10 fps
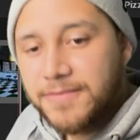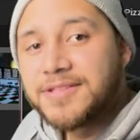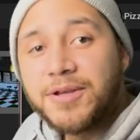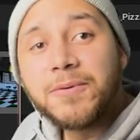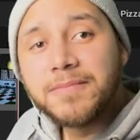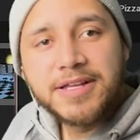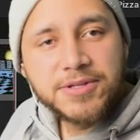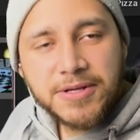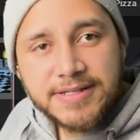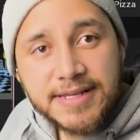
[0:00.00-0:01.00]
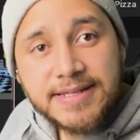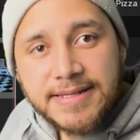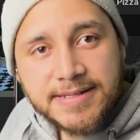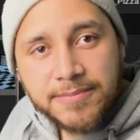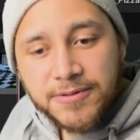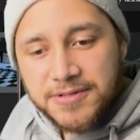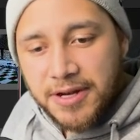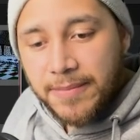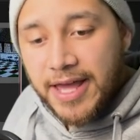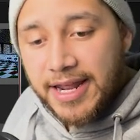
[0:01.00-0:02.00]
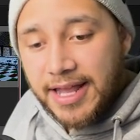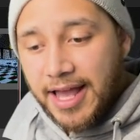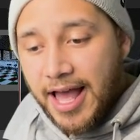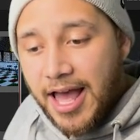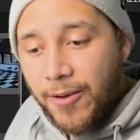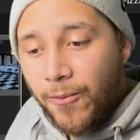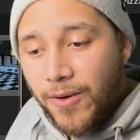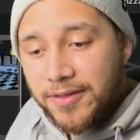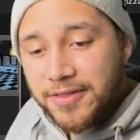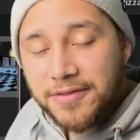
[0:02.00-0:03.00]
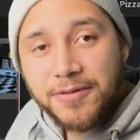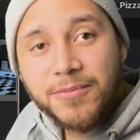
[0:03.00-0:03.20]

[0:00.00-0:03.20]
So as you can see, it's a simple cinematic. I want the